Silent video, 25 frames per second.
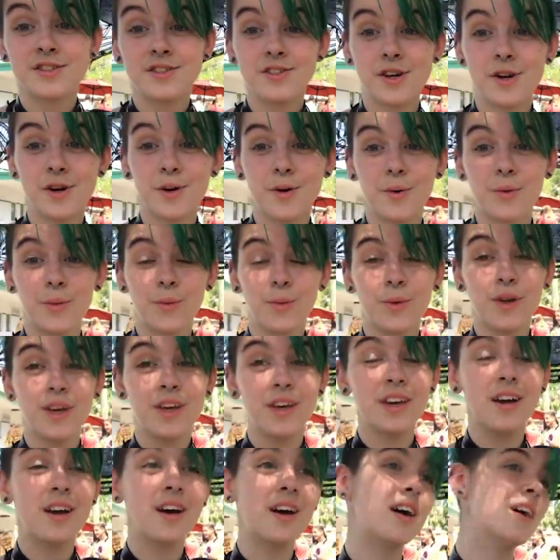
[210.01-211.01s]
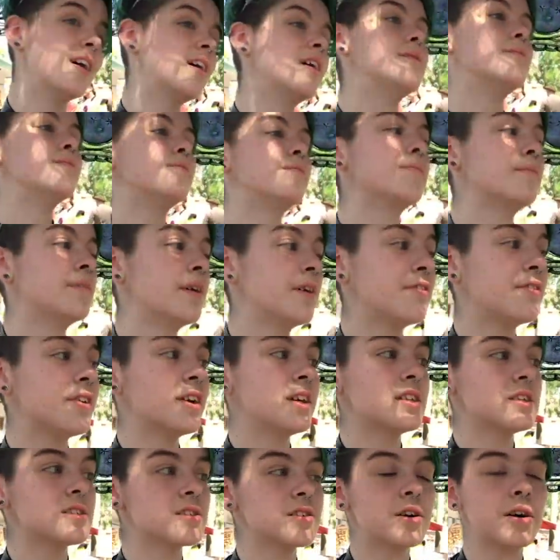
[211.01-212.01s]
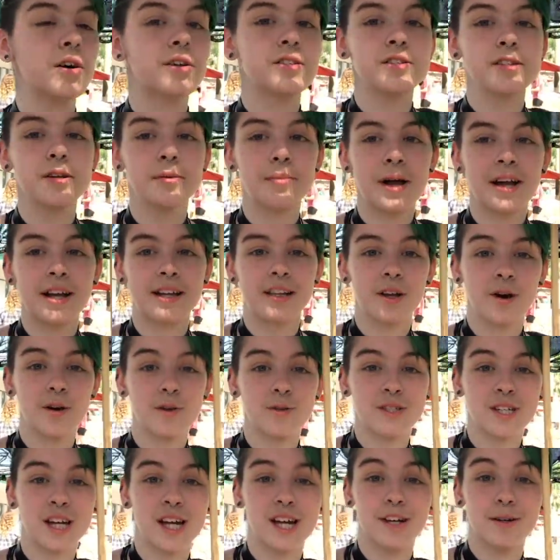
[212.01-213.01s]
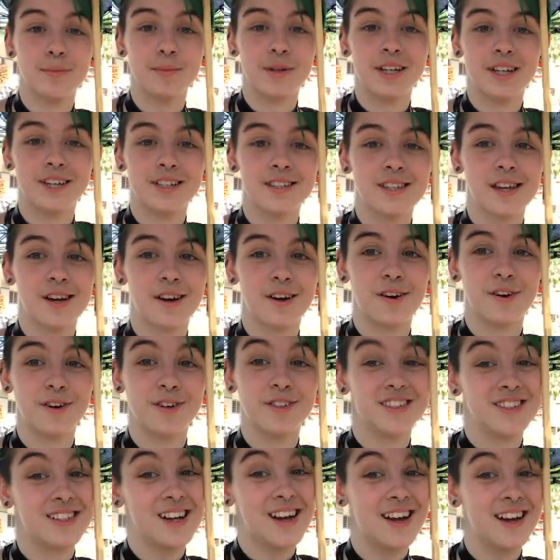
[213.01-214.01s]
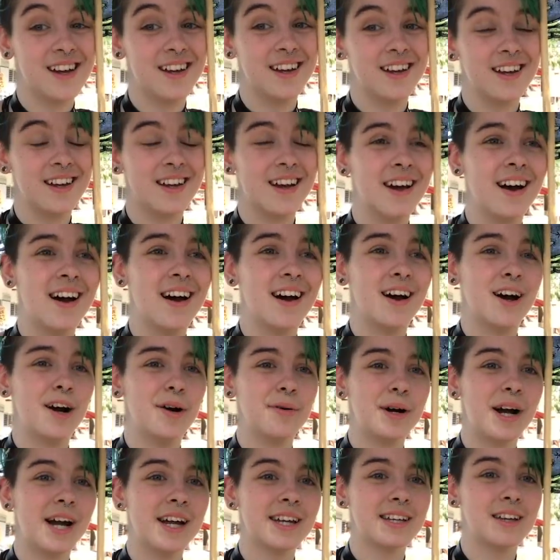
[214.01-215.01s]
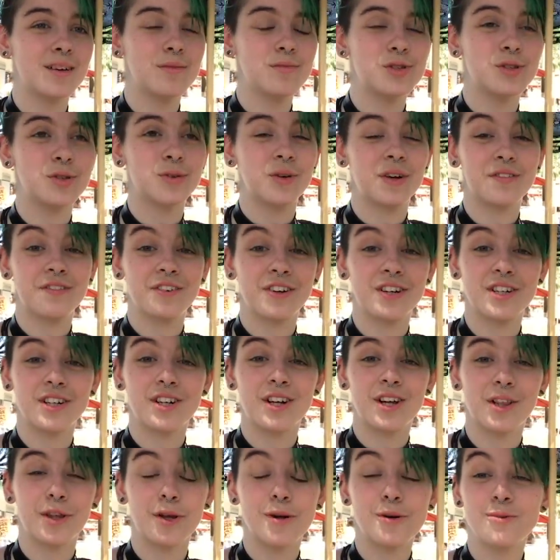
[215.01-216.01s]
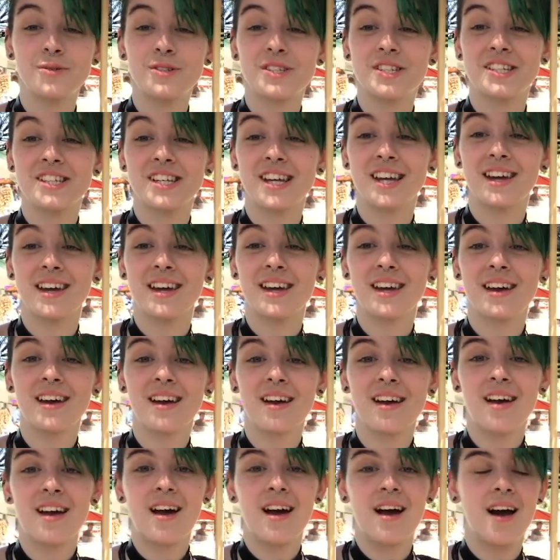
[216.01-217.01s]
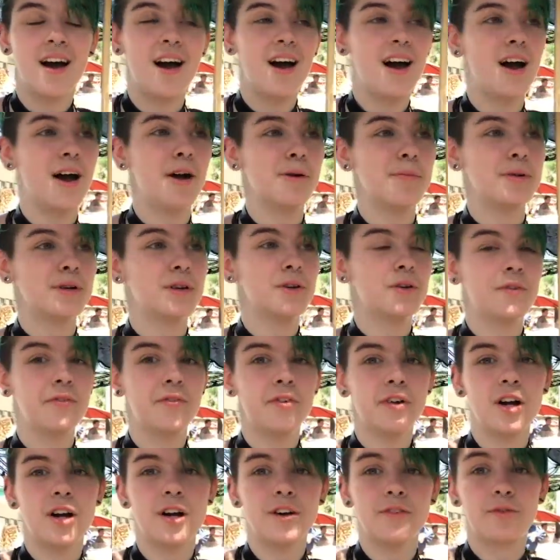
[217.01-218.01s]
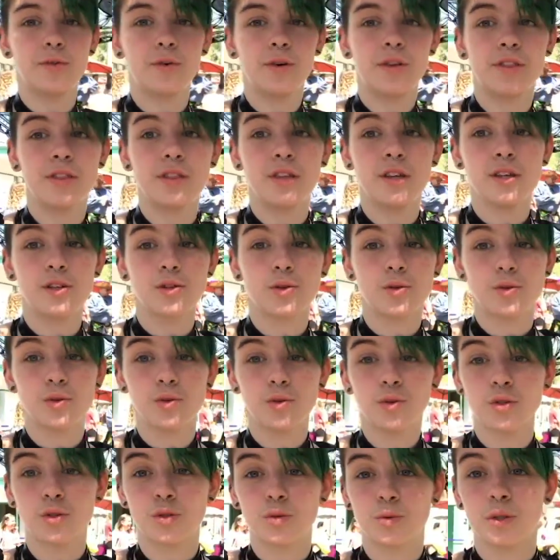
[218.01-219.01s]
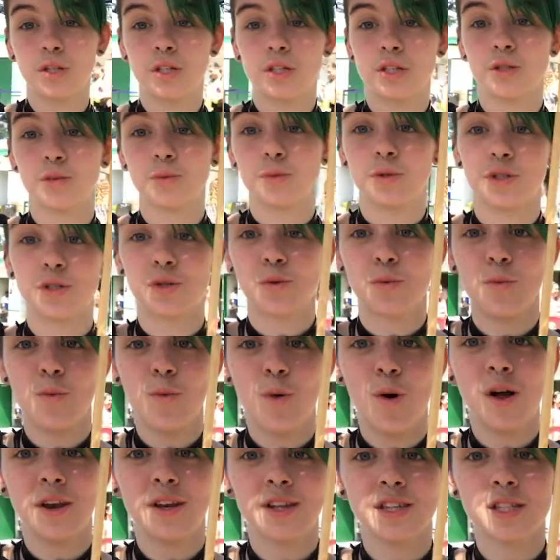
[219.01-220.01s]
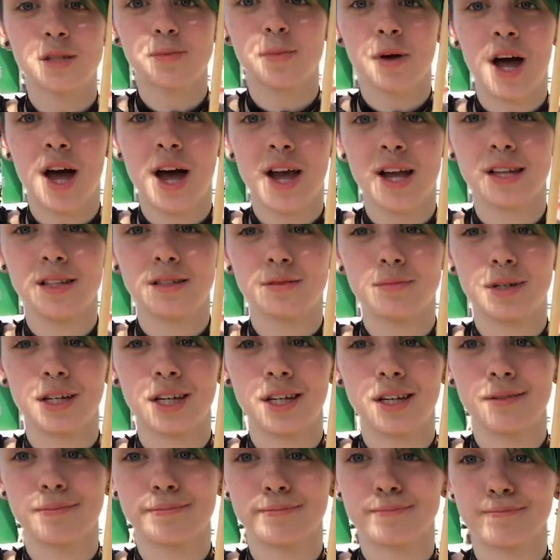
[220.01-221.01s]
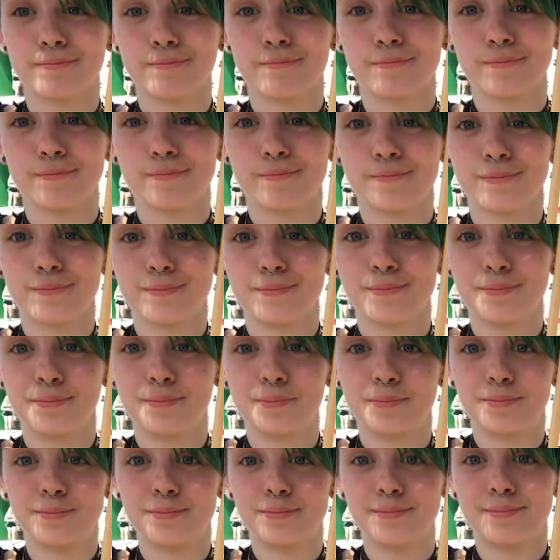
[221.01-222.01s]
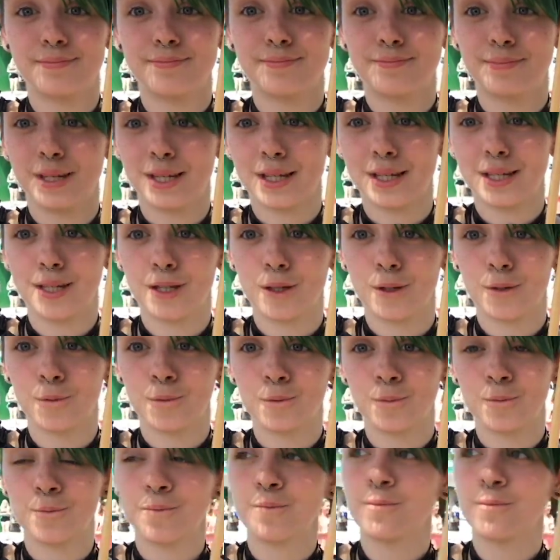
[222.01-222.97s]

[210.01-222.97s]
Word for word: So we, uh, my friends are all still back at the hotel because they are all dying. Uh, I came to the Ren Fair alone today. Uh, I've uh, been goofy off with the Tortuga Twins, which one is behind me, being cute.